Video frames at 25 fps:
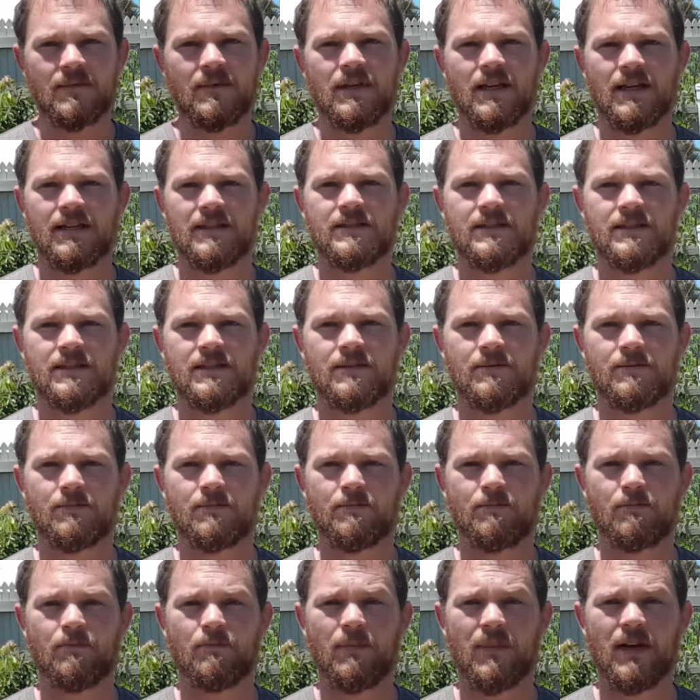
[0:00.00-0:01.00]
That's
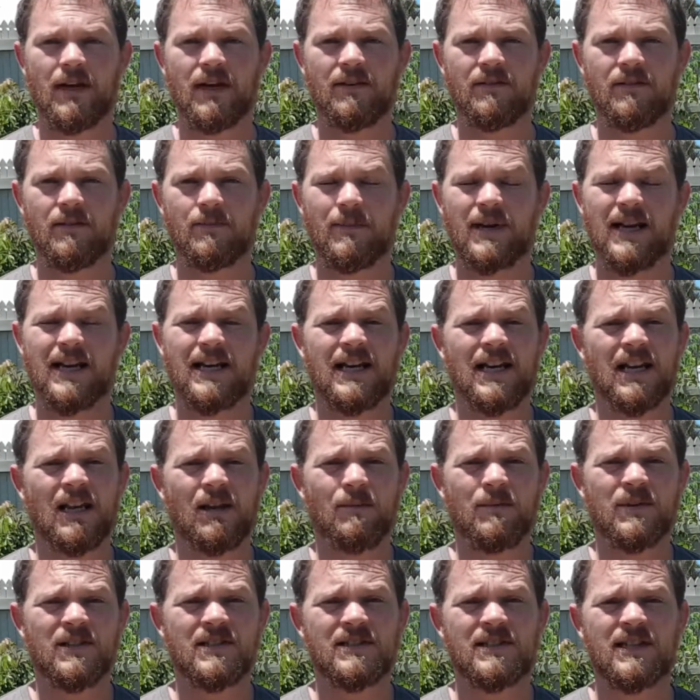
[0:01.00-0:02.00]
the main
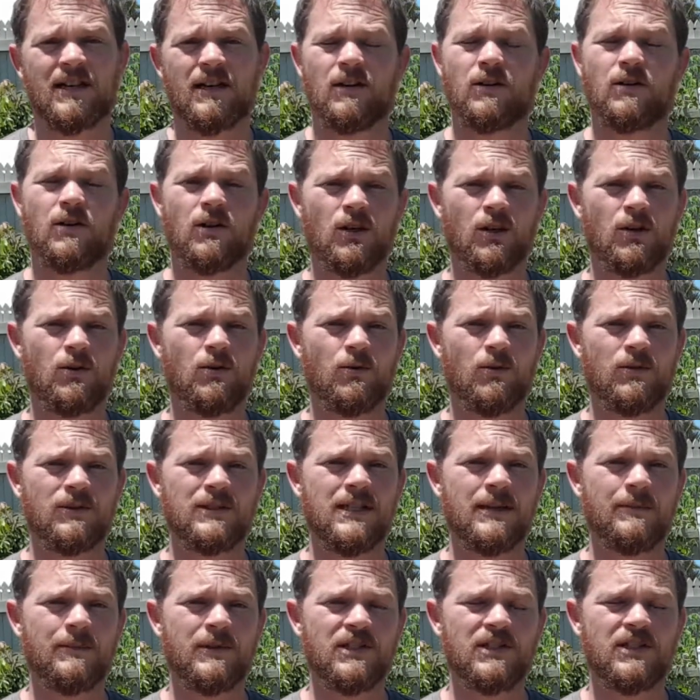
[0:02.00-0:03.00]
elements that are going to cause
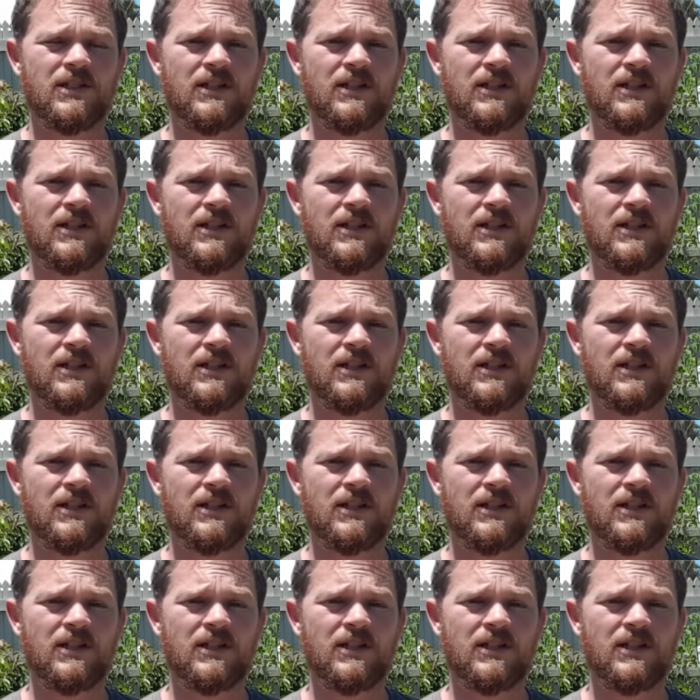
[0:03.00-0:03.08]
damage